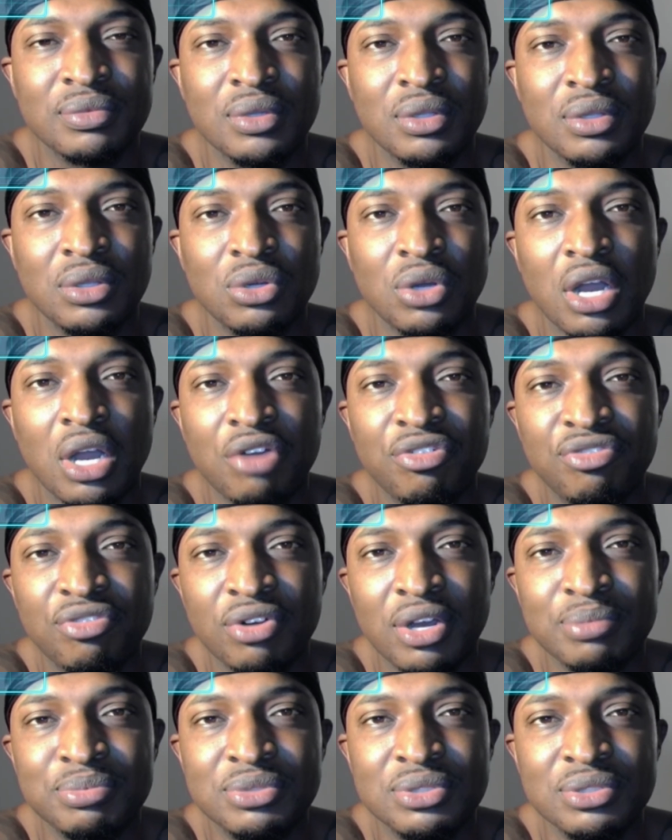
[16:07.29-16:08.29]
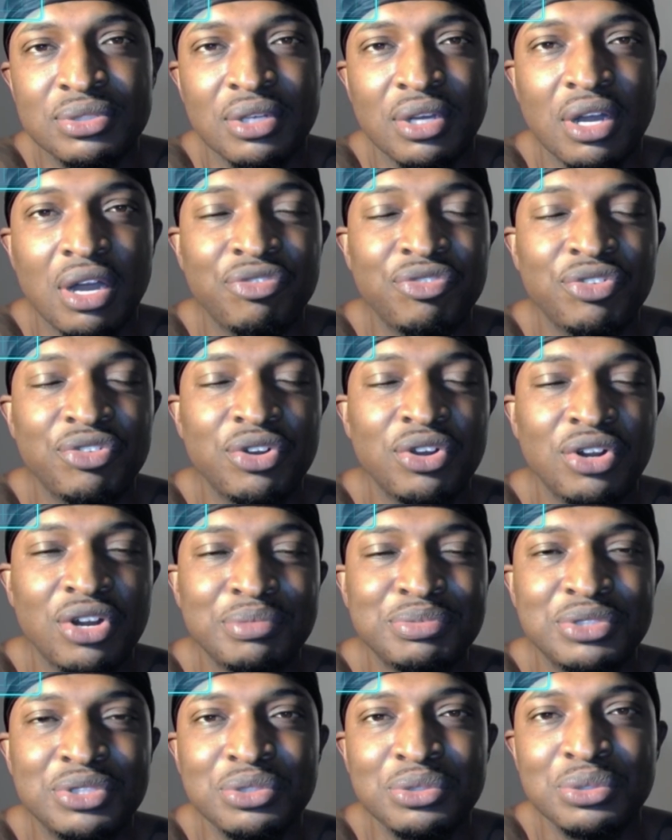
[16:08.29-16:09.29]
You know, offer her
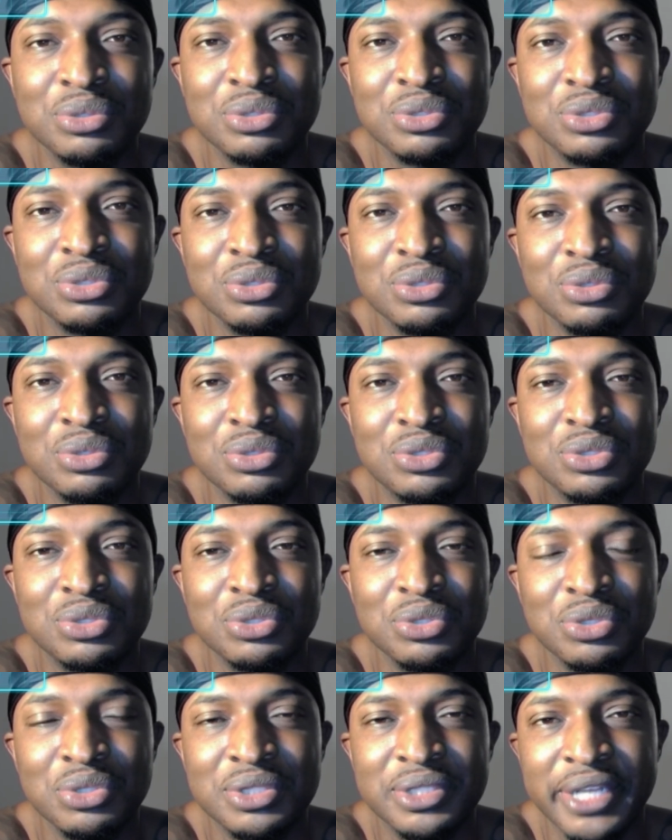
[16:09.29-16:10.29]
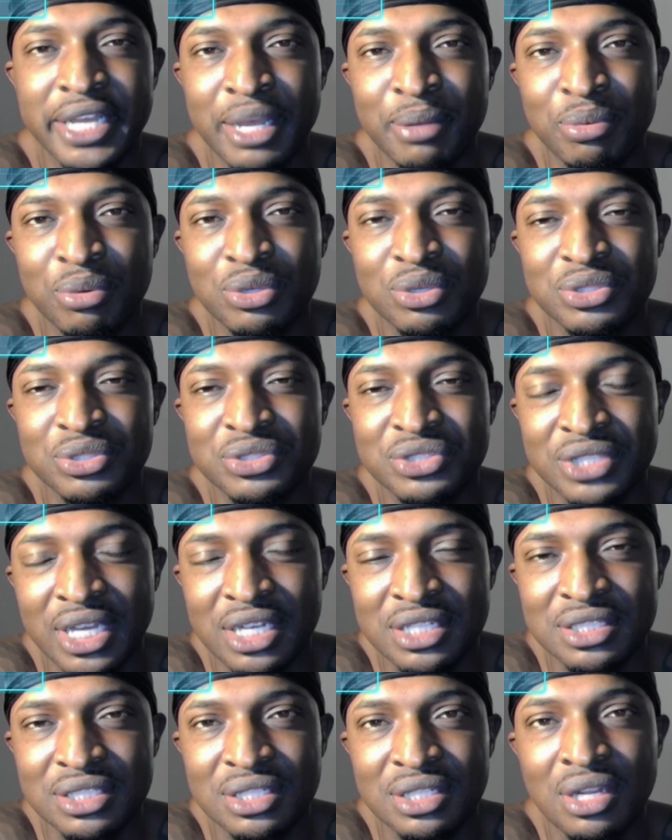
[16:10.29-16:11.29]
up to your table, your
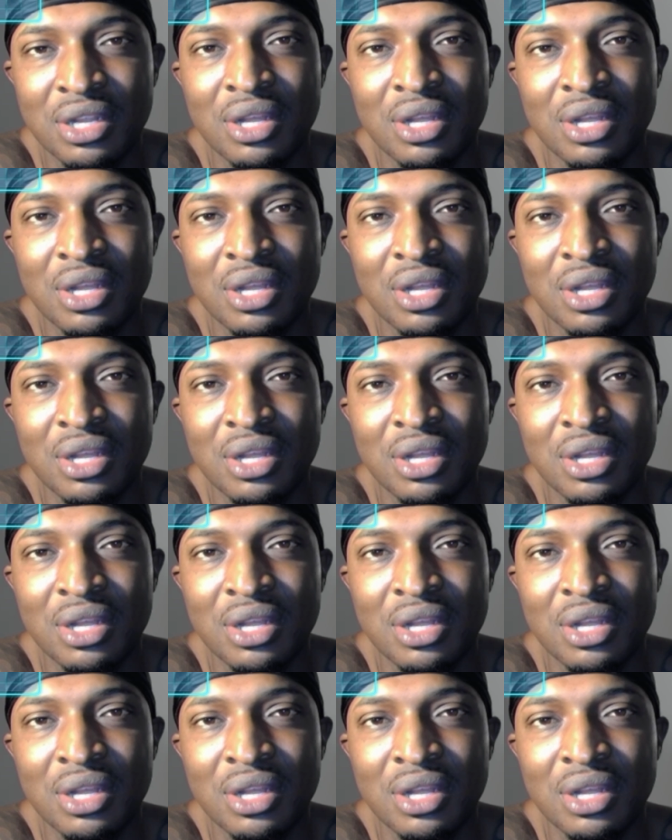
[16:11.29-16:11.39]
section,